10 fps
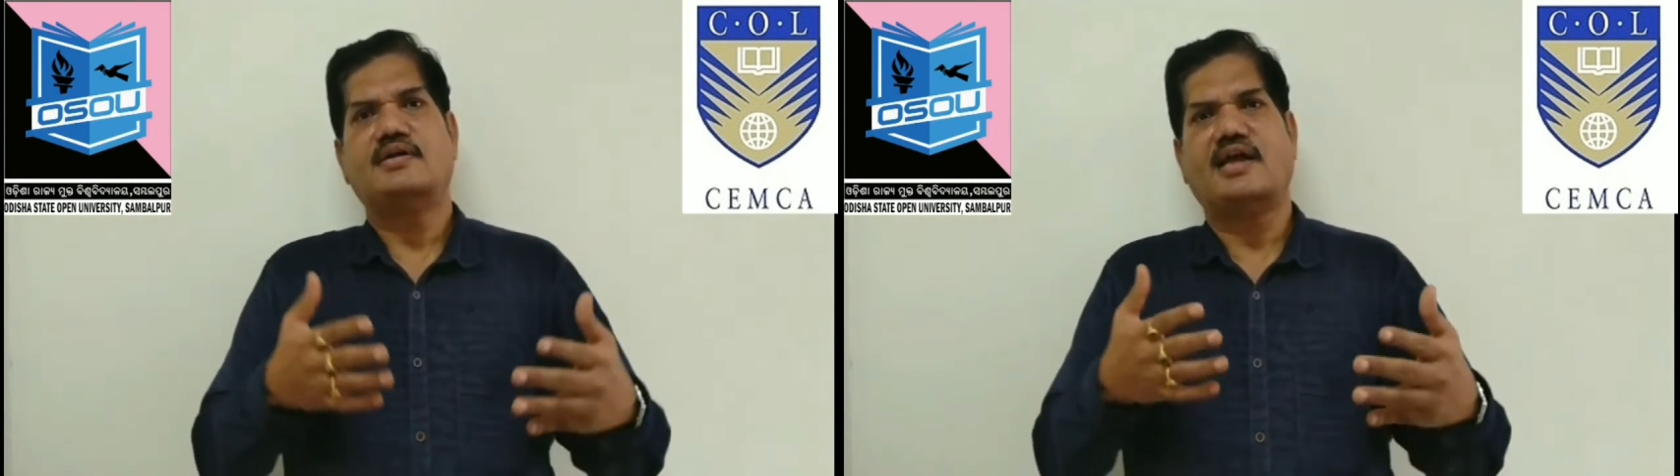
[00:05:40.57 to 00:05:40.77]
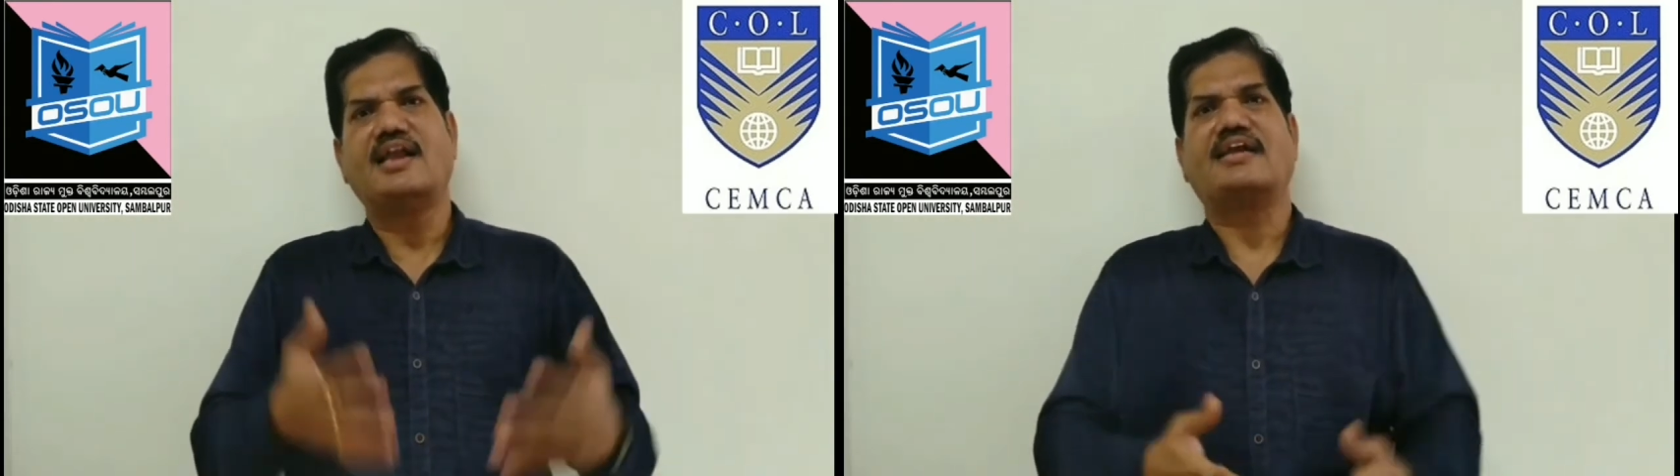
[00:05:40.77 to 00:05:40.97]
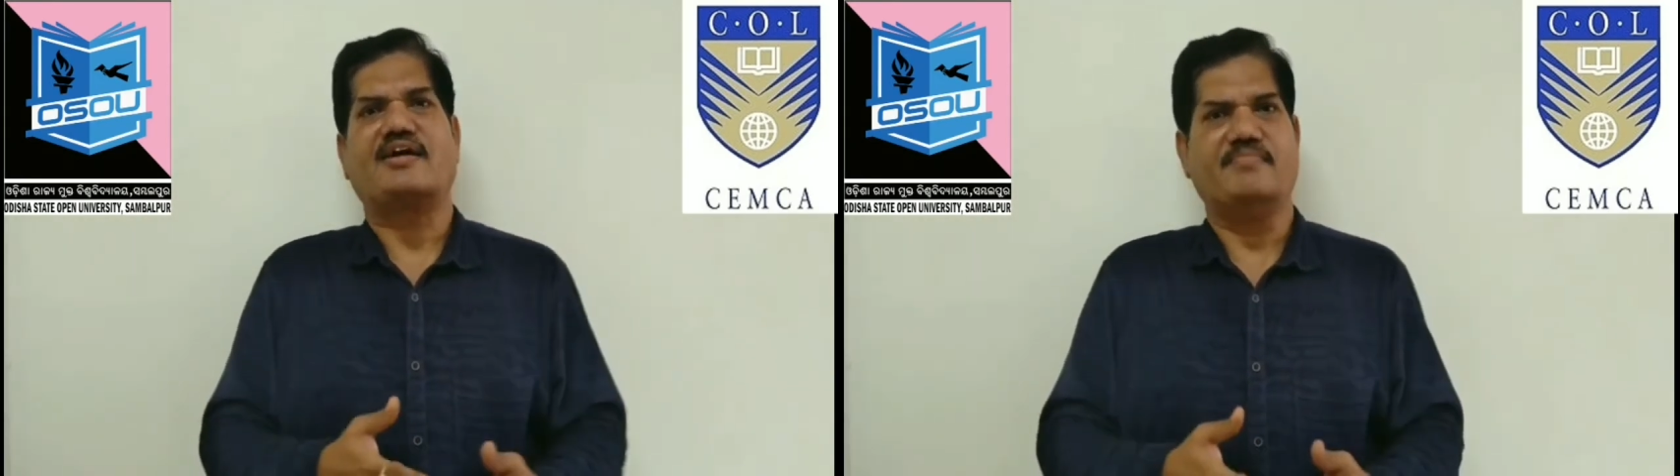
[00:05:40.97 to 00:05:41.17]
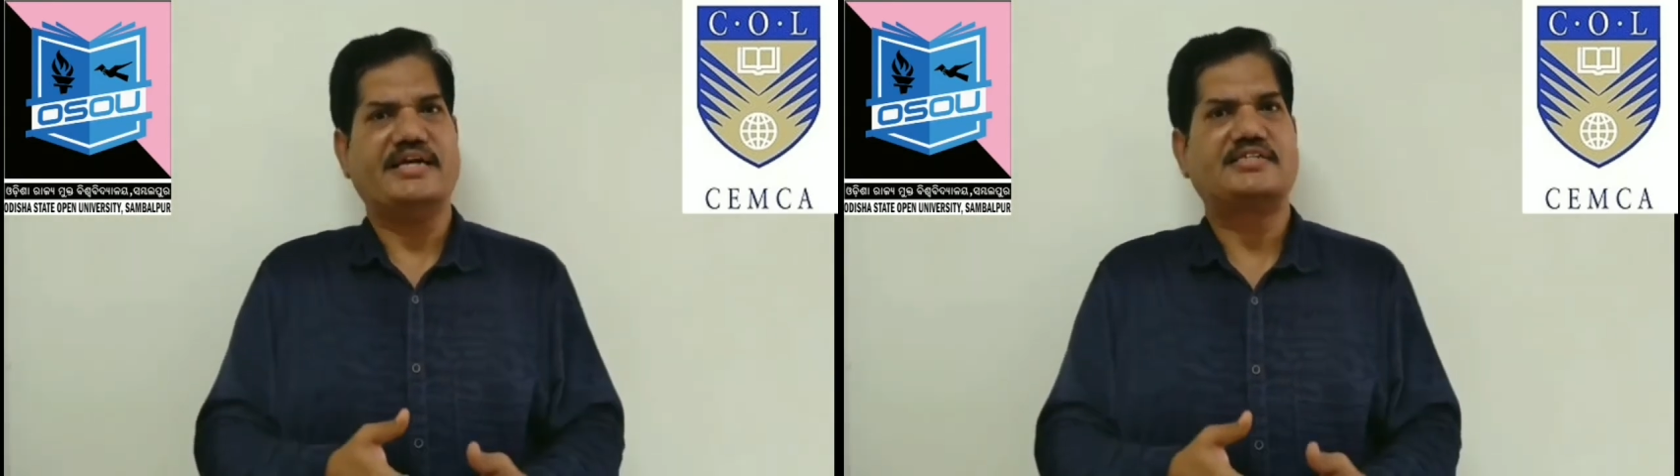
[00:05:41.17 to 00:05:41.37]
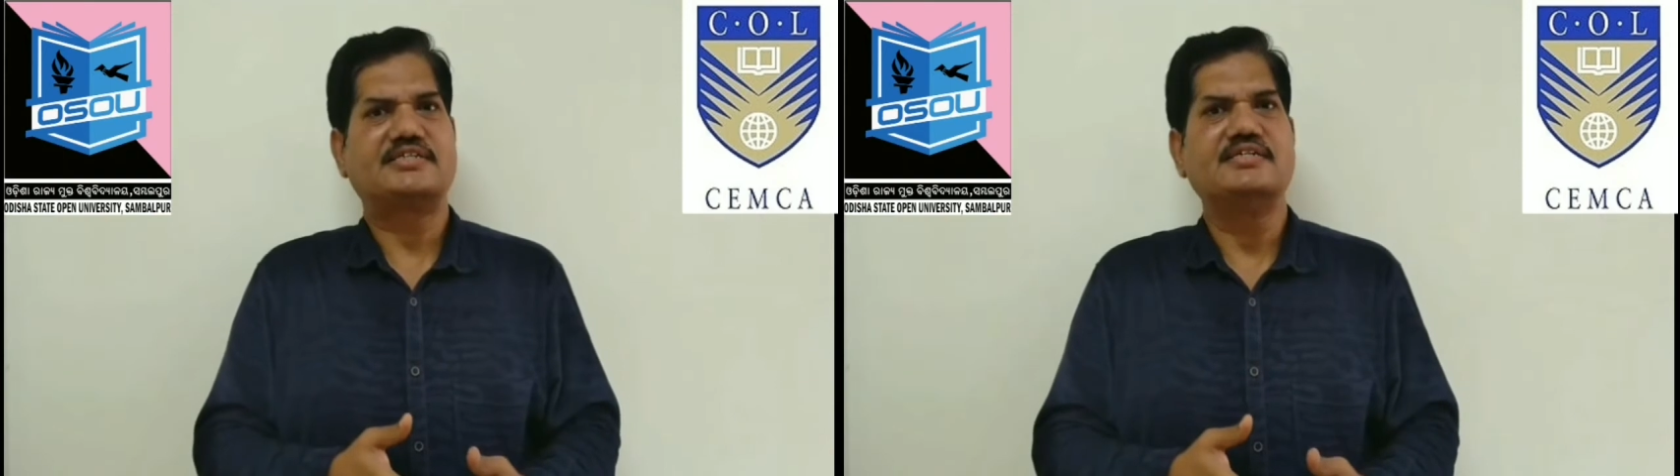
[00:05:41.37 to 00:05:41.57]
null
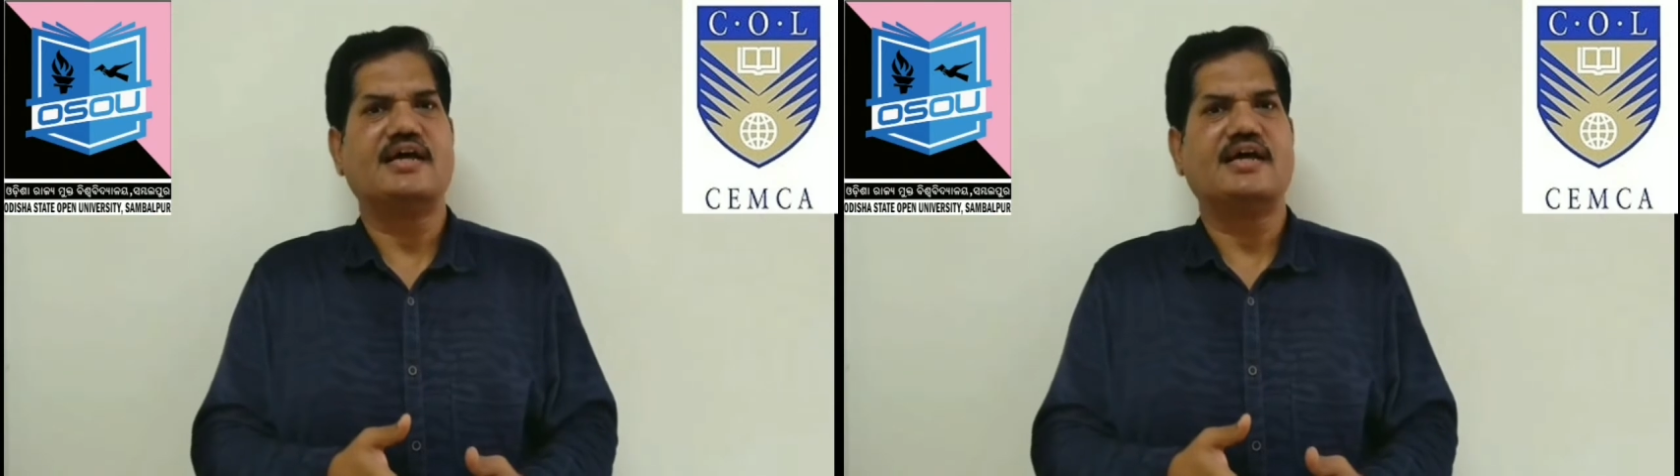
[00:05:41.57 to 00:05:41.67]
comments.